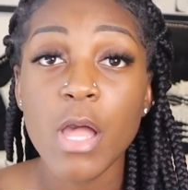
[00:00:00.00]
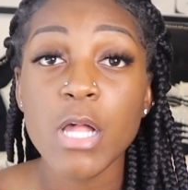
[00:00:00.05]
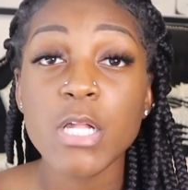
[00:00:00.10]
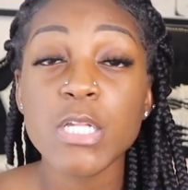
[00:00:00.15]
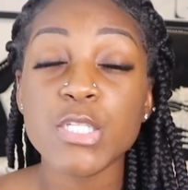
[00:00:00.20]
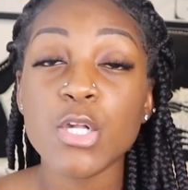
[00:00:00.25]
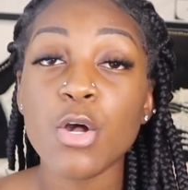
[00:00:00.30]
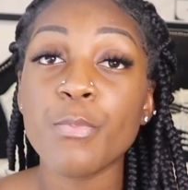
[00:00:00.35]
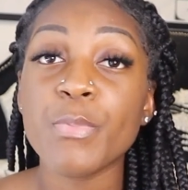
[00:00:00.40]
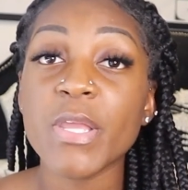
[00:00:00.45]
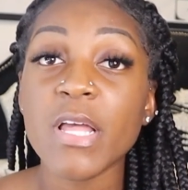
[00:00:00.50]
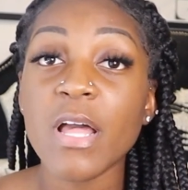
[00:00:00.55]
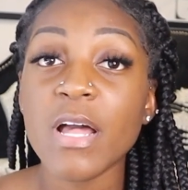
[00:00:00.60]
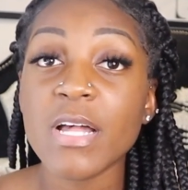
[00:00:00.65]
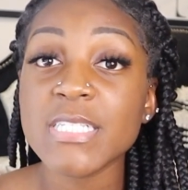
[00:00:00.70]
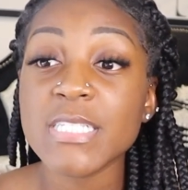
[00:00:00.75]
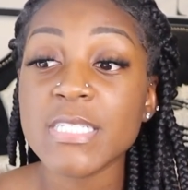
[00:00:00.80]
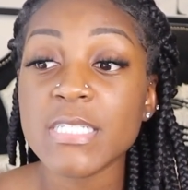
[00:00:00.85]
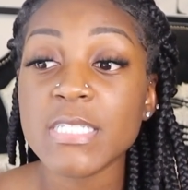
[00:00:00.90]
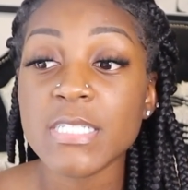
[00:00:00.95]
So
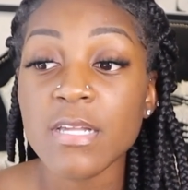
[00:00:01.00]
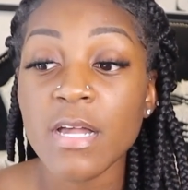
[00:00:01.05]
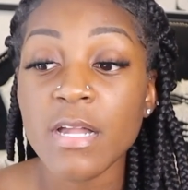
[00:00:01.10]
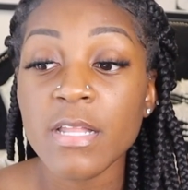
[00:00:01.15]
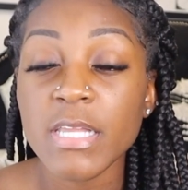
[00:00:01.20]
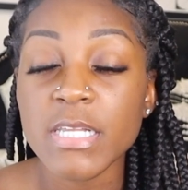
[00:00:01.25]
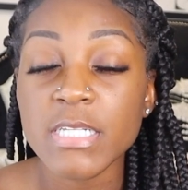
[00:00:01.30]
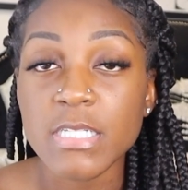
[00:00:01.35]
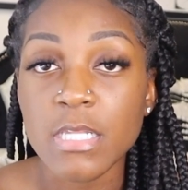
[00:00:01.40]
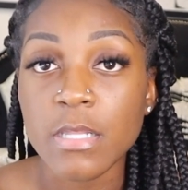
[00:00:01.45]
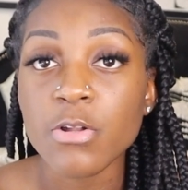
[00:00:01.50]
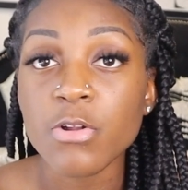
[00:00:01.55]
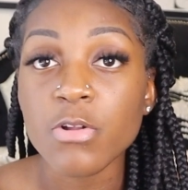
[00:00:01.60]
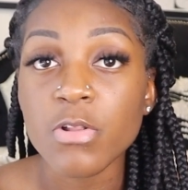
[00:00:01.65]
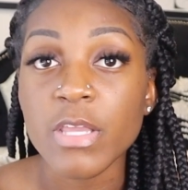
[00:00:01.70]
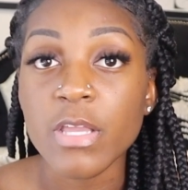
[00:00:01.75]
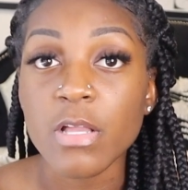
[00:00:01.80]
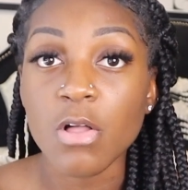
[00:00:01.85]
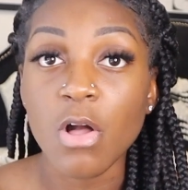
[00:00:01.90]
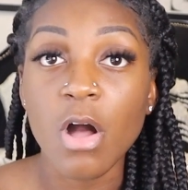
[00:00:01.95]
because the sun is
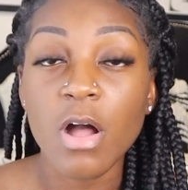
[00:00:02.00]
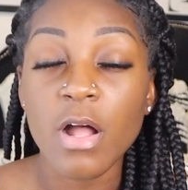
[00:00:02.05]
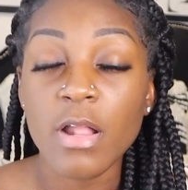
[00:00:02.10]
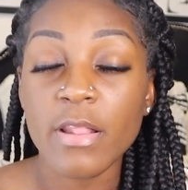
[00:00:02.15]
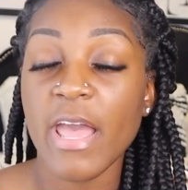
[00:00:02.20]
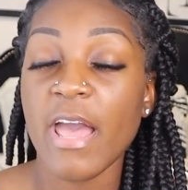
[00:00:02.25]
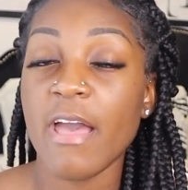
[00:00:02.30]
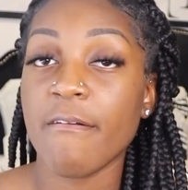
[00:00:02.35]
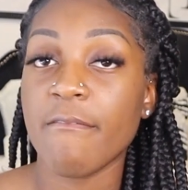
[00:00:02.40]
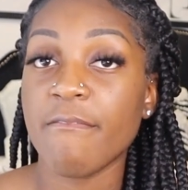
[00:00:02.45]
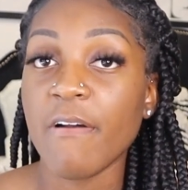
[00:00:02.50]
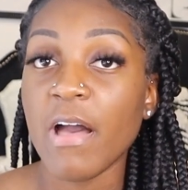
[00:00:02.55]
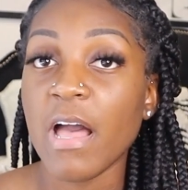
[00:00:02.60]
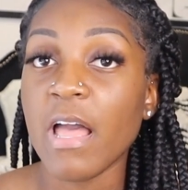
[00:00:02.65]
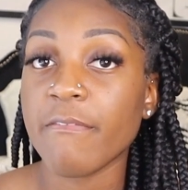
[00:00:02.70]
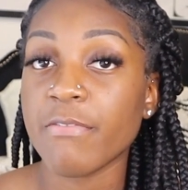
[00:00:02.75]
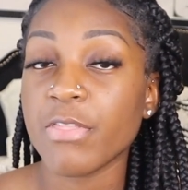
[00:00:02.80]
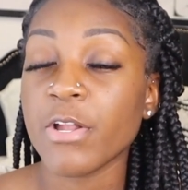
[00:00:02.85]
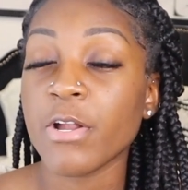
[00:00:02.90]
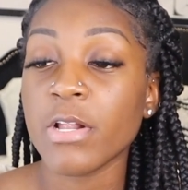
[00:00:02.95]
literally gone at
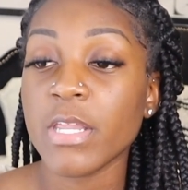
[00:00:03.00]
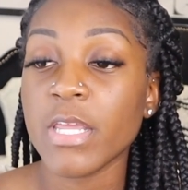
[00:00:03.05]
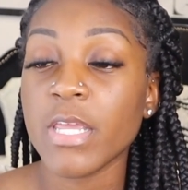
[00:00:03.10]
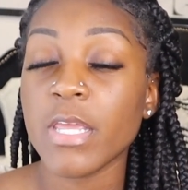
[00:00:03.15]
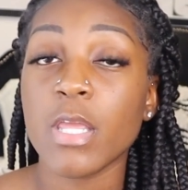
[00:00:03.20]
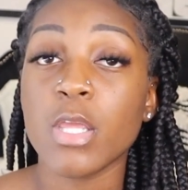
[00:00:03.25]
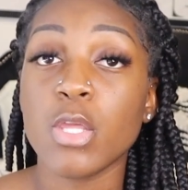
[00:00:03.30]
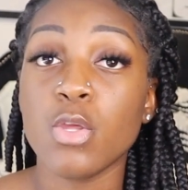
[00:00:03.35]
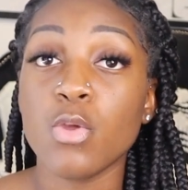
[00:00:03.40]
5:30,